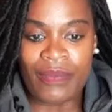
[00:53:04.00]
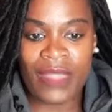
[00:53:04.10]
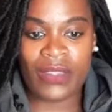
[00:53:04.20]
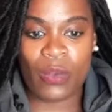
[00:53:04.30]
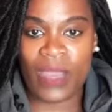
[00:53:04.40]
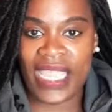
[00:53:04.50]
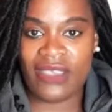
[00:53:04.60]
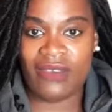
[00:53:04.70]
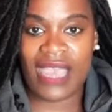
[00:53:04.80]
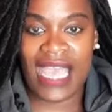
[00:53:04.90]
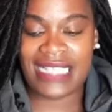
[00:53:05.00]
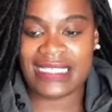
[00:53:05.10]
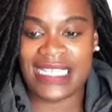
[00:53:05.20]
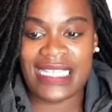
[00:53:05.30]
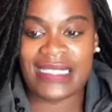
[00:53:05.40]
the way you guys
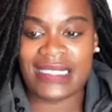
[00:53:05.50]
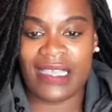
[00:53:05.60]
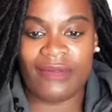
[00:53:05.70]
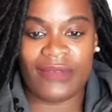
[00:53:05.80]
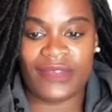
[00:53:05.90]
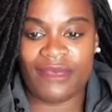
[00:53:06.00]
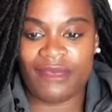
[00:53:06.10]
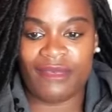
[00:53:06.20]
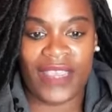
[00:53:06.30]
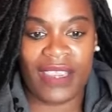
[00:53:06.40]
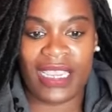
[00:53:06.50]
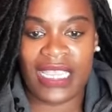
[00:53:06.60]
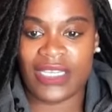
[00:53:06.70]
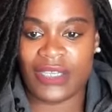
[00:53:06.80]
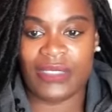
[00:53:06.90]
did stuff was very
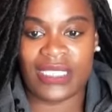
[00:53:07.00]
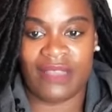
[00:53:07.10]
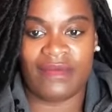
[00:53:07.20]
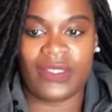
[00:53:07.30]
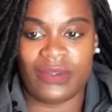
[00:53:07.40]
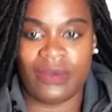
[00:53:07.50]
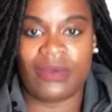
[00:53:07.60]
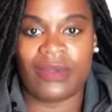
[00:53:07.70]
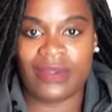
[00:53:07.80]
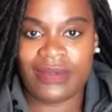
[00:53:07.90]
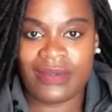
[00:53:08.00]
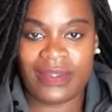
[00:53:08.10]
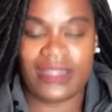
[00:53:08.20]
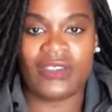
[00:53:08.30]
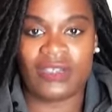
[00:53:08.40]
conducive to
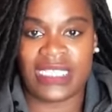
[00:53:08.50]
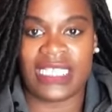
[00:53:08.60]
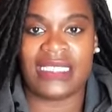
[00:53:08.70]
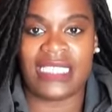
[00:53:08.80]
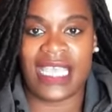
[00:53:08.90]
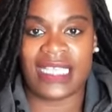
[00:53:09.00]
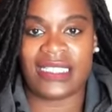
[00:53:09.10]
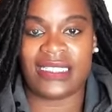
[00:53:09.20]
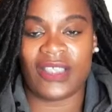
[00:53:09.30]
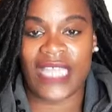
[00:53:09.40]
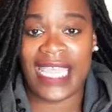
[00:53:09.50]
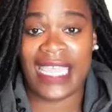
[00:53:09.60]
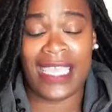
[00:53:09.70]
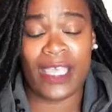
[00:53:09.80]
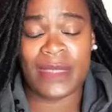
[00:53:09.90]
success. And so that
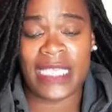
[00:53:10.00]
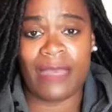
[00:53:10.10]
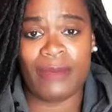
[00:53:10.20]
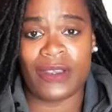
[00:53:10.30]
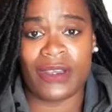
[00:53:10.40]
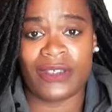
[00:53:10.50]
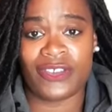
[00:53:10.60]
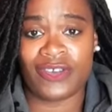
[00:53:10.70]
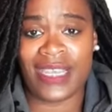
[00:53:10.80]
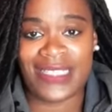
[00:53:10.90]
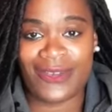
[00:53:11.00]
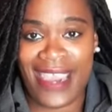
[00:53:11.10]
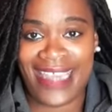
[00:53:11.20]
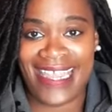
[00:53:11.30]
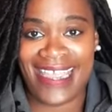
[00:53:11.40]
it helps keep your stress
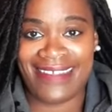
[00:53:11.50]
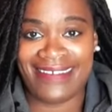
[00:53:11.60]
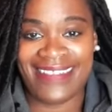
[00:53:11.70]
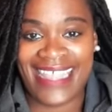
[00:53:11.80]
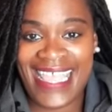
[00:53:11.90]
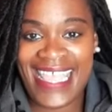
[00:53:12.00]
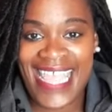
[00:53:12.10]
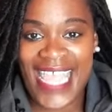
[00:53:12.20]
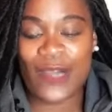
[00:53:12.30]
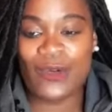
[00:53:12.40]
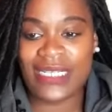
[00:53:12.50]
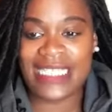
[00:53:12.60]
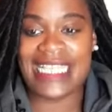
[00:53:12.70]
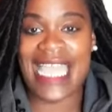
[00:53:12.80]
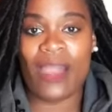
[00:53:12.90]
rate down. And who does
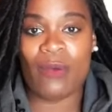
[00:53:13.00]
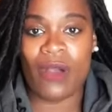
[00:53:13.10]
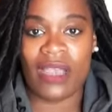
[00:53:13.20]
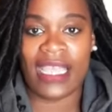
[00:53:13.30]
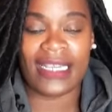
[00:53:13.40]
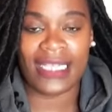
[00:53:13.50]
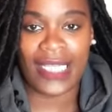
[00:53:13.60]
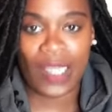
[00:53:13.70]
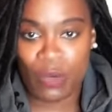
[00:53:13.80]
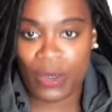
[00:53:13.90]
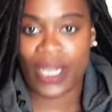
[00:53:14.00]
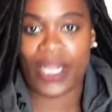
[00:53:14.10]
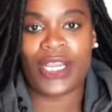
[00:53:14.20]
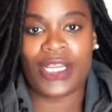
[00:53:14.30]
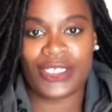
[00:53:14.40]
not want
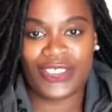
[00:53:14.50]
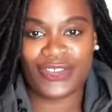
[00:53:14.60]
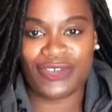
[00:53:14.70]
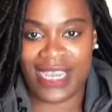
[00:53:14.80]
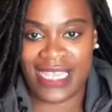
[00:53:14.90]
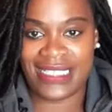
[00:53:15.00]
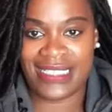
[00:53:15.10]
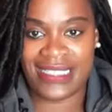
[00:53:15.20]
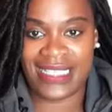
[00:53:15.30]
lower stress?